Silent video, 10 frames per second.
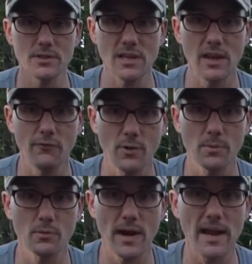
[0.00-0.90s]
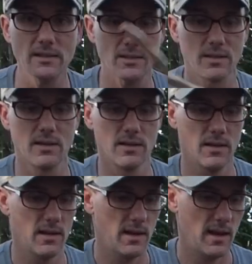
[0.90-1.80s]
safe from the rats.
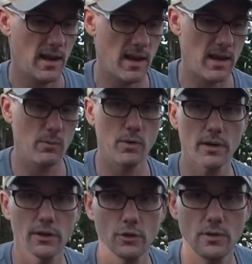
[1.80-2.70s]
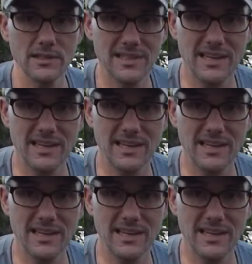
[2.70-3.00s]
And we're gonna do this